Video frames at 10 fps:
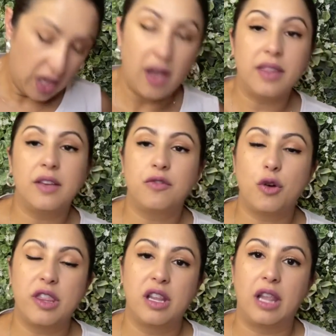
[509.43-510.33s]
And then
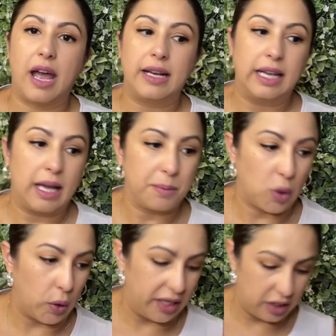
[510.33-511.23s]
for the lining, I'm
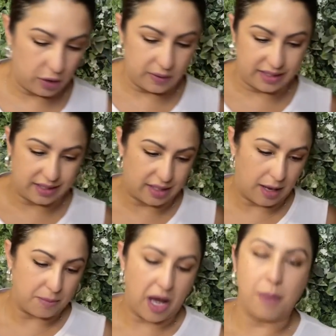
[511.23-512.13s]
going to use
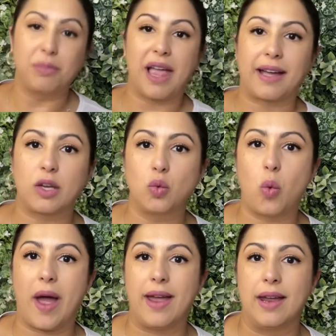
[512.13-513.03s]
some um, black and
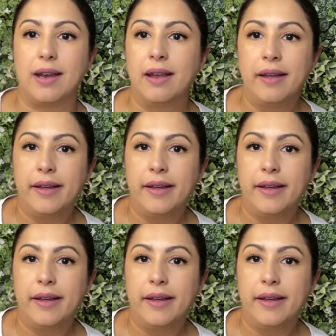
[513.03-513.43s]
white